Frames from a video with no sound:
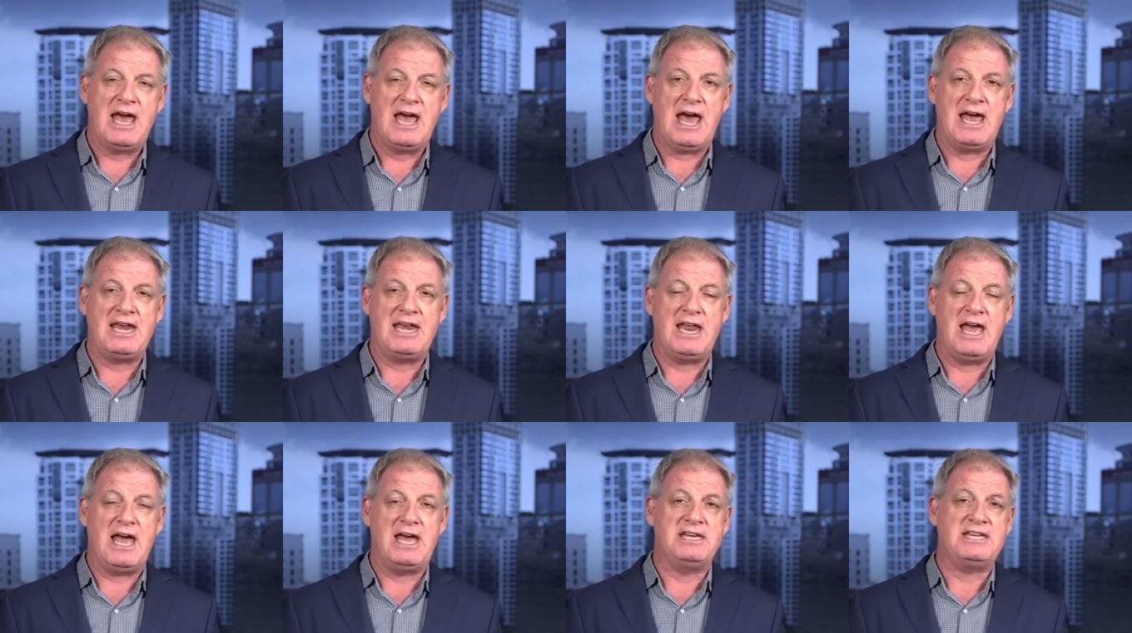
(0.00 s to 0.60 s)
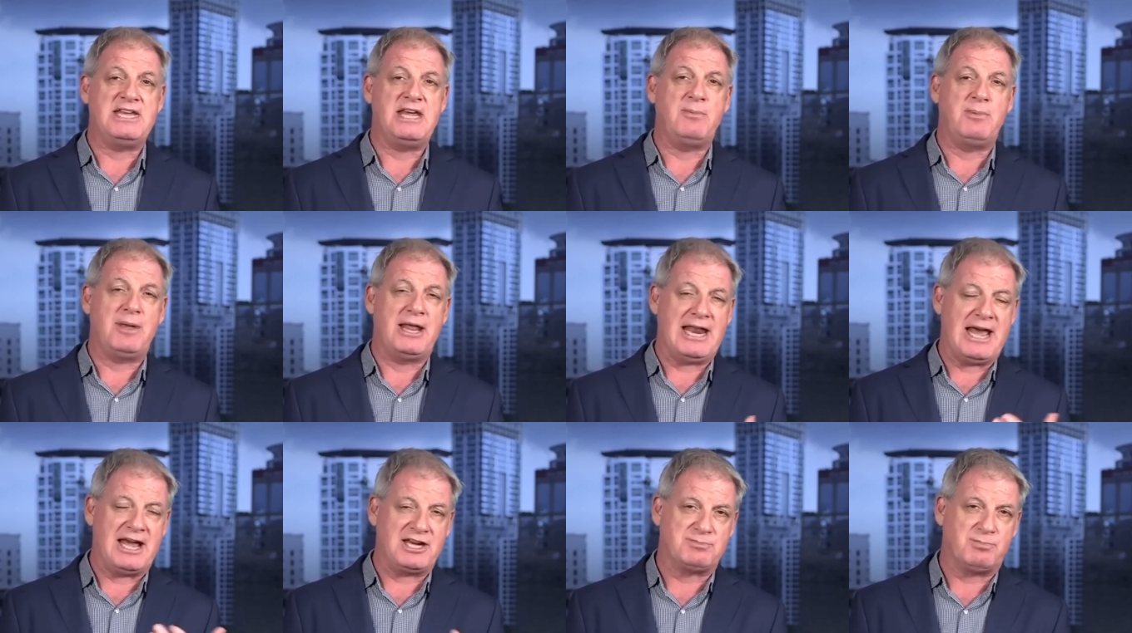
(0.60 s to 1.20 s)
and, and he would be
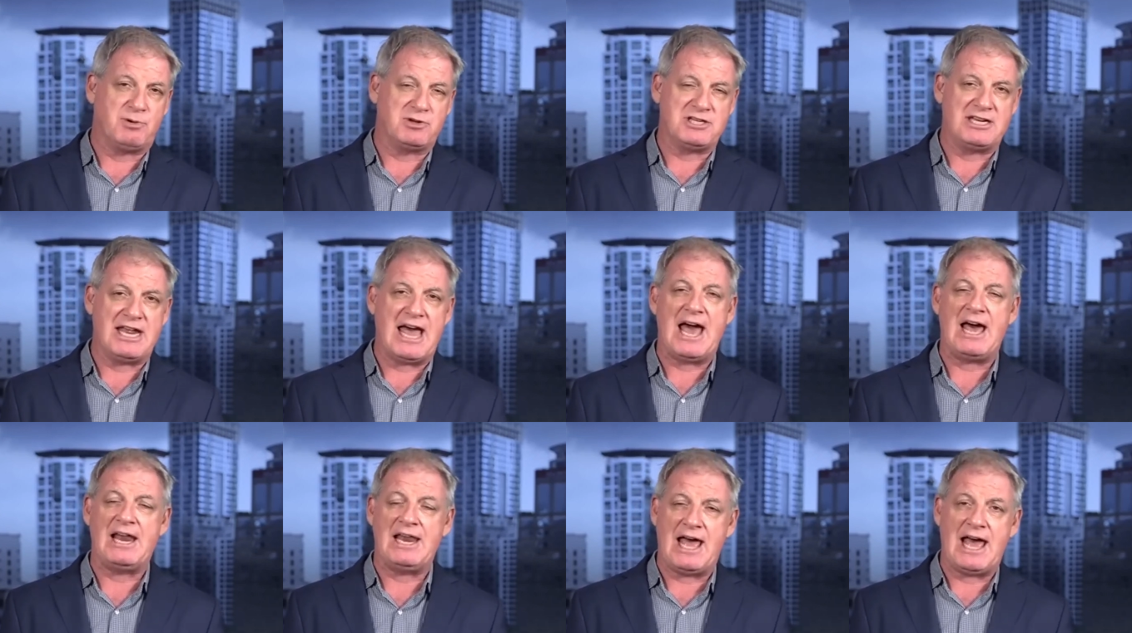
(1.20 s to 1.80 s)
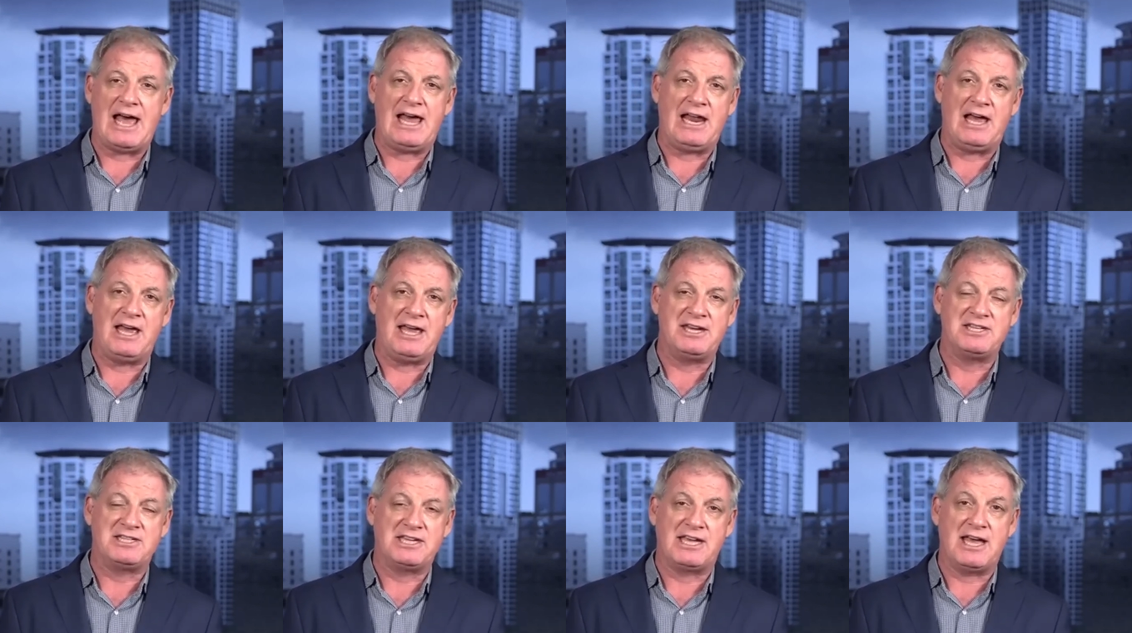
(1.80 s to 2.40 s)
allowed to put an ally
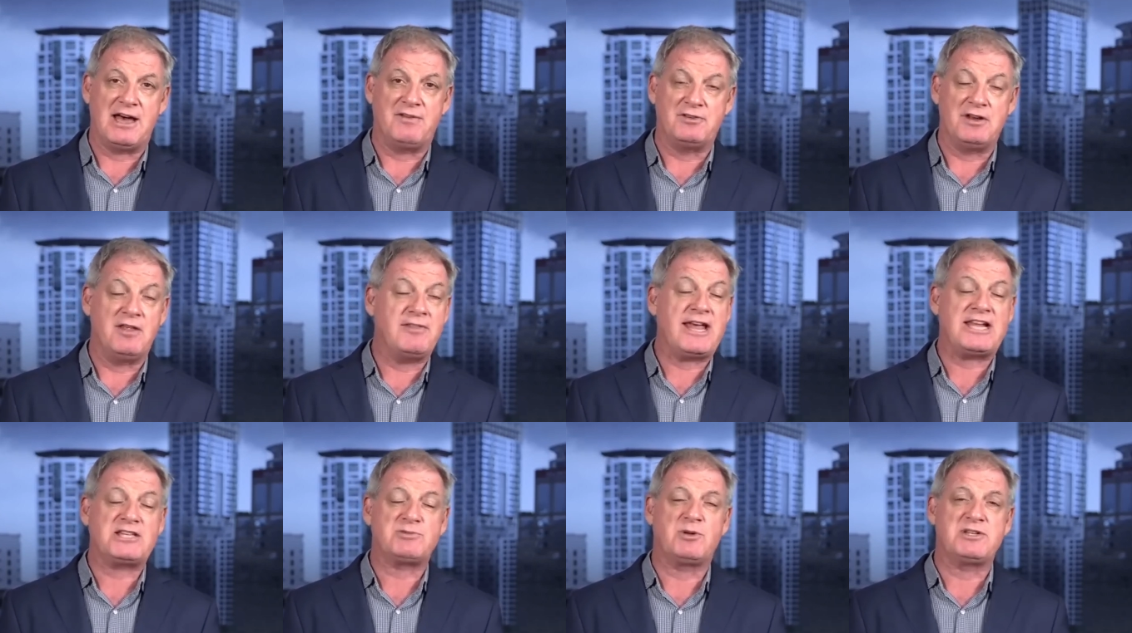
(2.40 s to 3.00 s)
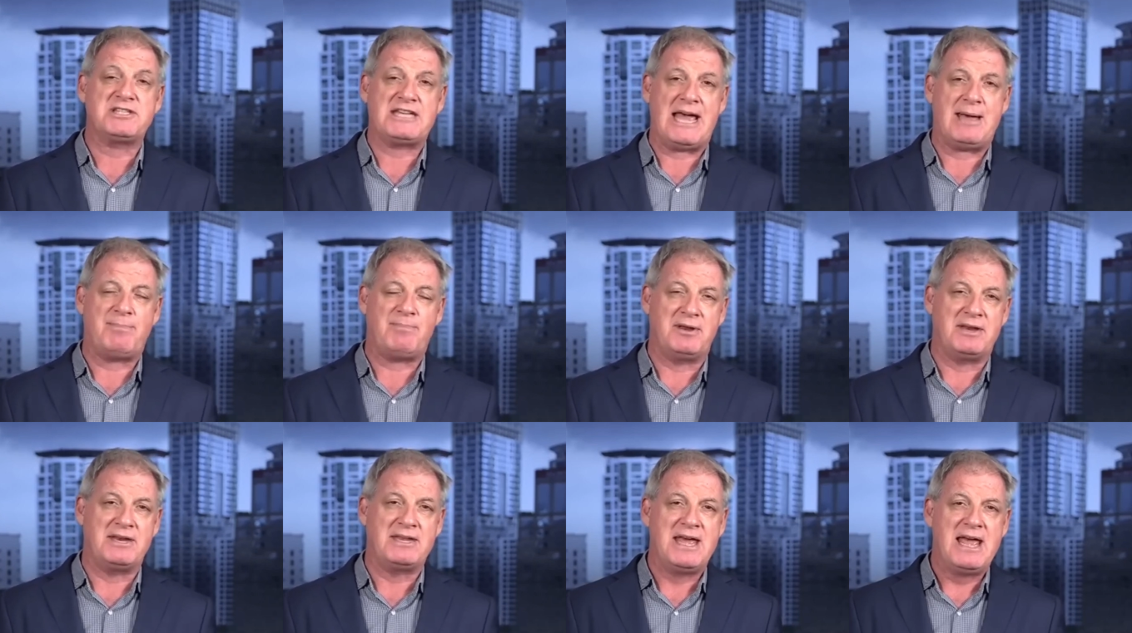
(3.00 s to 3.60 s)
into govern. And that's what's
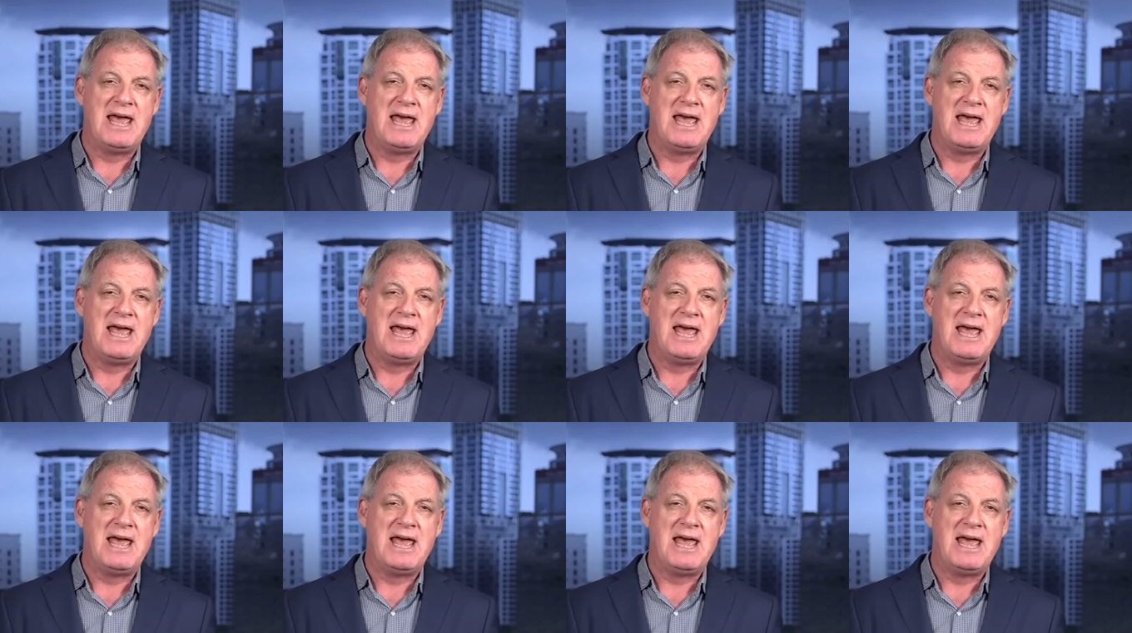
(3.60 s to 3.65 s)
happened.